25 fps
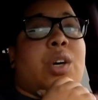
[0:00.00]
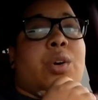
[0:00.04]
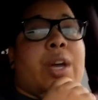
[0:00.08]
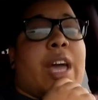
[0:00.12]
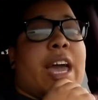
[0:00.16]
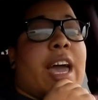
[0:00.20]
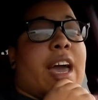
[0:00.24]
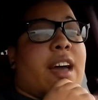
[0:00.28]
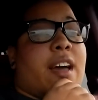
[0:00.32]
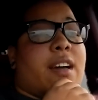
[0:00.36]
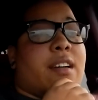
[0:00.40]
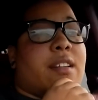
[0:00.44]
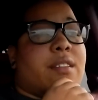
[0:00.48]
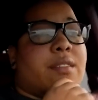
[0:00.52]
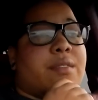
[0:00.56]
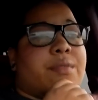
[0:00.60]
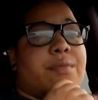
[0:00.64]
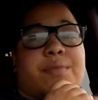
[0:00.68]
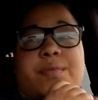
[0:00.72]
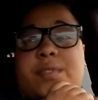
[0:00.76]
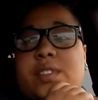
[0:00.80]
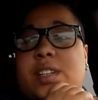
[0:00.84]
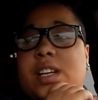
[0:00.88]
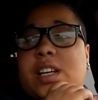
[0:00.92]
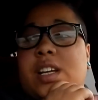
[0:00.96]
yeah,
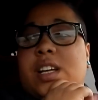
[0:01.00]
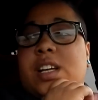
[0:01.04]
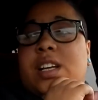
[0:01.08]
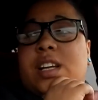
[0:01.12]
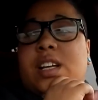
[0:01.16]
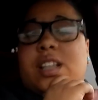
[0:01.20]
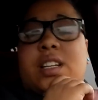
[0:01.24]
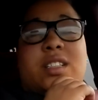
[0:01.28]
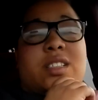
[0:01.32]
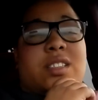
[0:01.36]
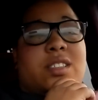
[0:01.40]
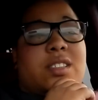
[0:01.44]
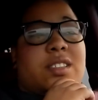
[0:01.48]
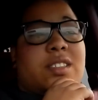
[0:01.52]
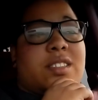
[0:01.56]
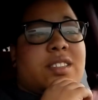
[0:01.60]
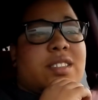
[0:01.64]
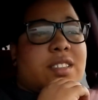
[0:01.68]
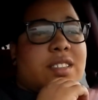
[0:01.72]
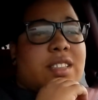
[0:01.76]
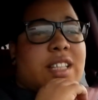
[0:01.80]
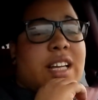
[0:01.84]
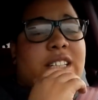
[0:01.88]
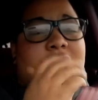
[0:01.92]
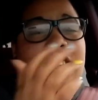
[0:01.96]

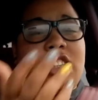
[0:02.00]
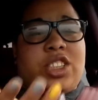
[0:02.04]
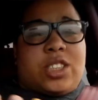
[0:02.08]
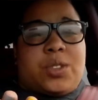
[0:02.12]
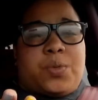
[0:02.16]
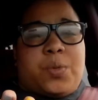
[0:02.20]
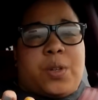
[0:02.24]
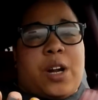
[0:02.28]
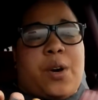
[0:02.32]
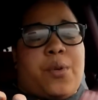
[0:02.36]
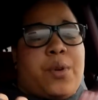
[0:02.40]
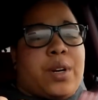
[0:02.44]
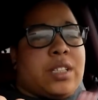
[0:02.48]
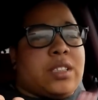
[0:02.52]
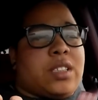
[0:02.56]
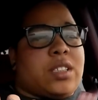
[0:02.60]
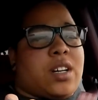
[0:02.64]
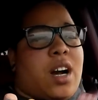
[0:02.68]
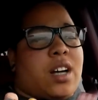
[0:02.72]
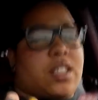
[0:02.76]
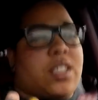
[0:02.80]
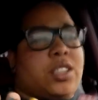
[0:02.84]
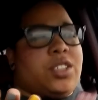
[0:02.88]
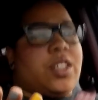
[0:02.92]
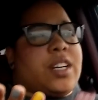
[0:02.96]
that's just what I want to
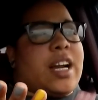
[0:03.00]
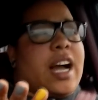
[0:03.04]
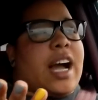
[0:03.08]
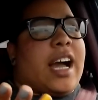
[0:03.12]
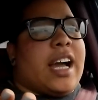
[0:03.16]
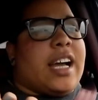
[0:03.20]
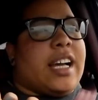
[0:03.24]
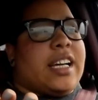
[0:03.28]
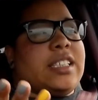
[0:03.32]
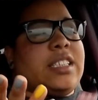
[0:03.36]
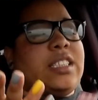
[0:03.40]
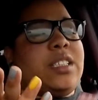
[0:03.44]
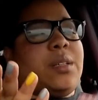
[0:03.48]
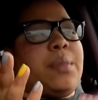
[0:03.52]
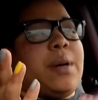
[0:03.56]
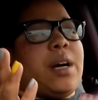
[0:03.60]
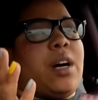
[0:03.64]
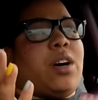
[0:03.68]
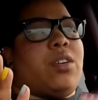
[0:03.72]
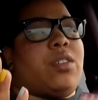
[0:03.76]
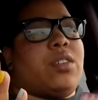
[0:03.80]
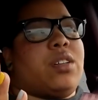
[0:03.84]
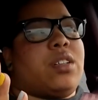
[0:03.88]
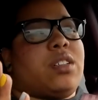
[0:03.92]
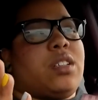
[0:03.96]
talk to you guys
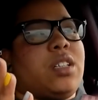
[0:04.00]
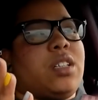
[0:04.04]
about,